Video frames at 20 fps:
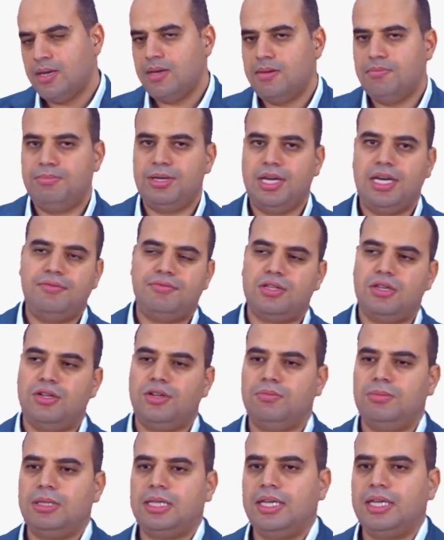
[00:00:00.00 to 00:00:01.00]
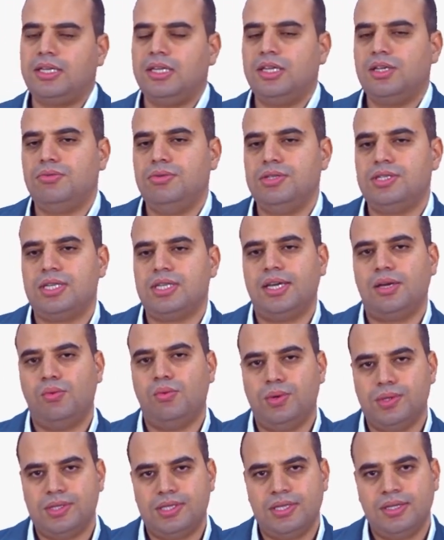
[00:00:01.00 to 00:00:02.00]
behaves a little bit like liquids, like
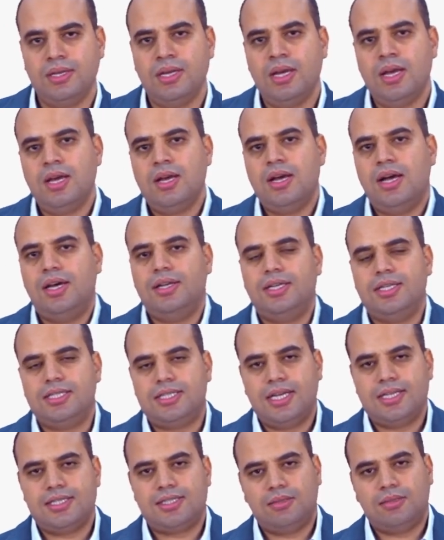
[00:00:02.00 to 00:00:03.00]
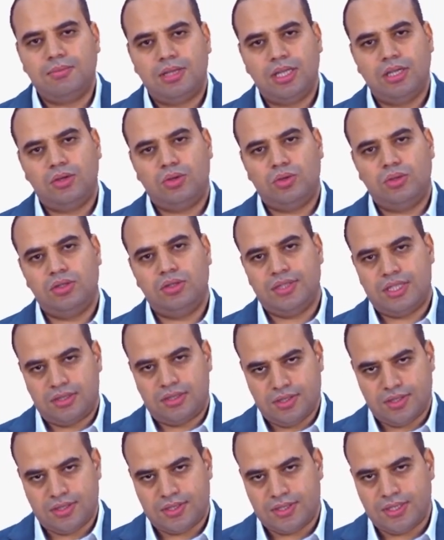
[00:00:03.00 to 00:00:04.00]
water, and it has something called
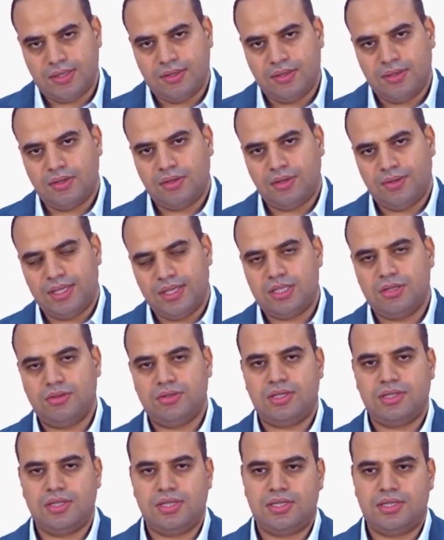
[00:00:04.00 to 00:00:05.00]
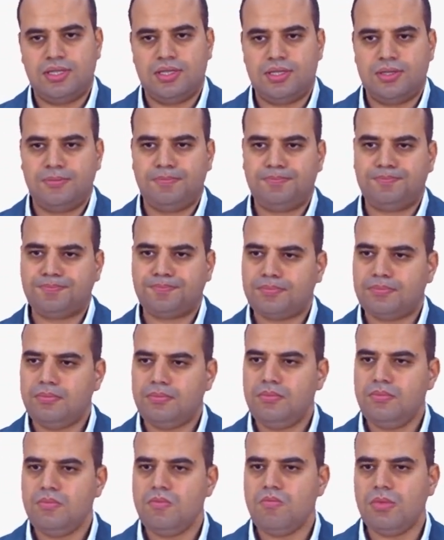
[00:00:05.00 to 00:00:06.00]
viscosity, right? So it is
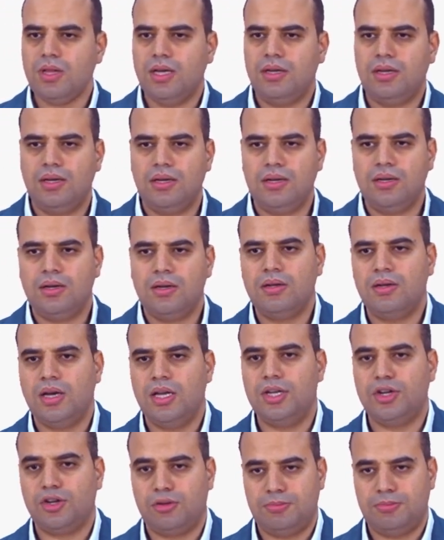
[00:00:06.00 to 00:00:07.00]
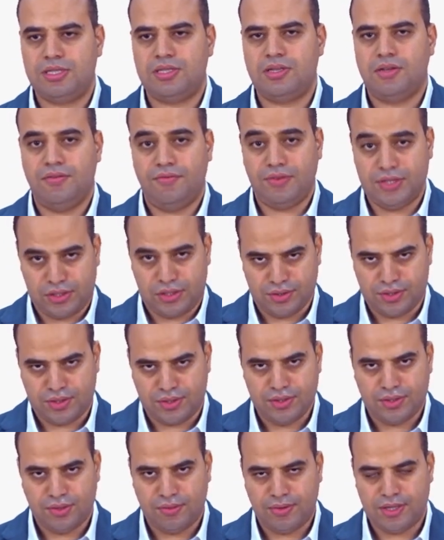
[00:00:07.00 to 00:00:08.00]
a little bit
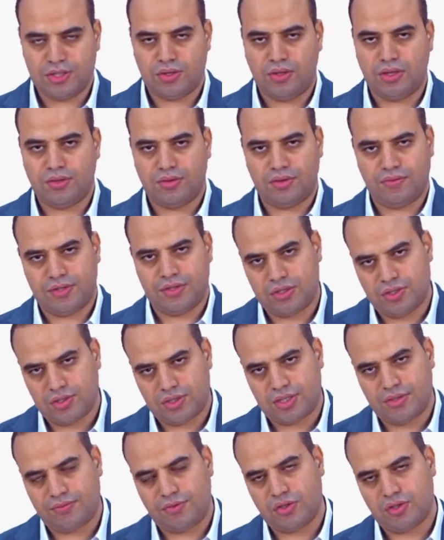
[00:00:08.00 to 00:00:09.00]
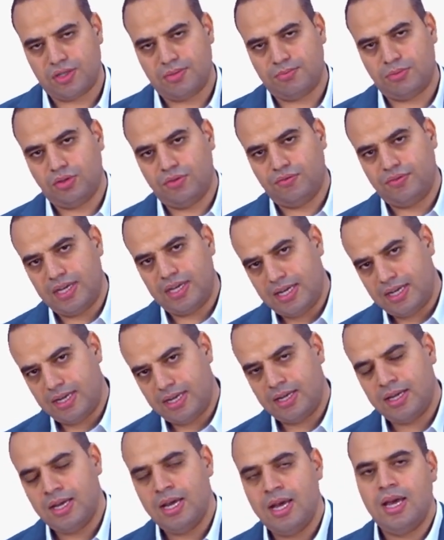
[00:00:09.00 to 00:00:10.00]
viscous, right? Although the viscosity, for example, of
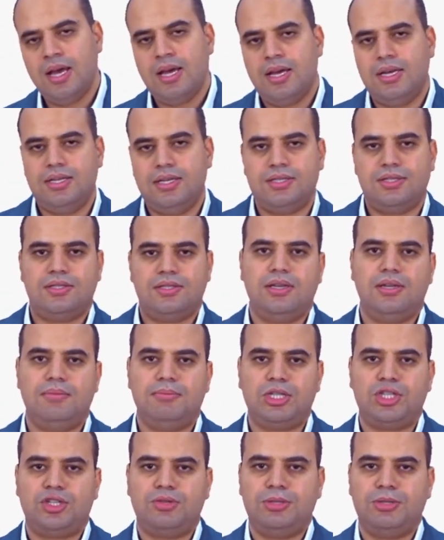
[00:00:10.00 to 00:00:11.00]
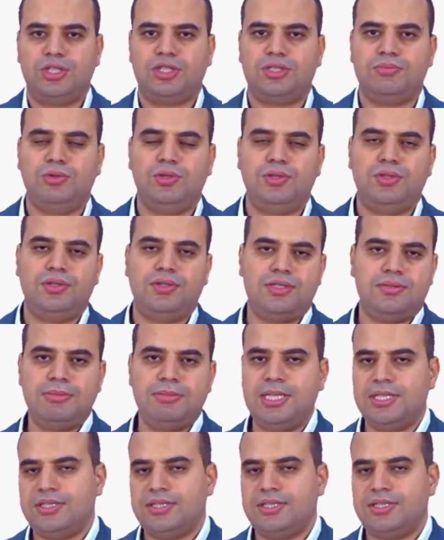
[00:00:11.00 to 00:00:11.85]
air is much smaller, is many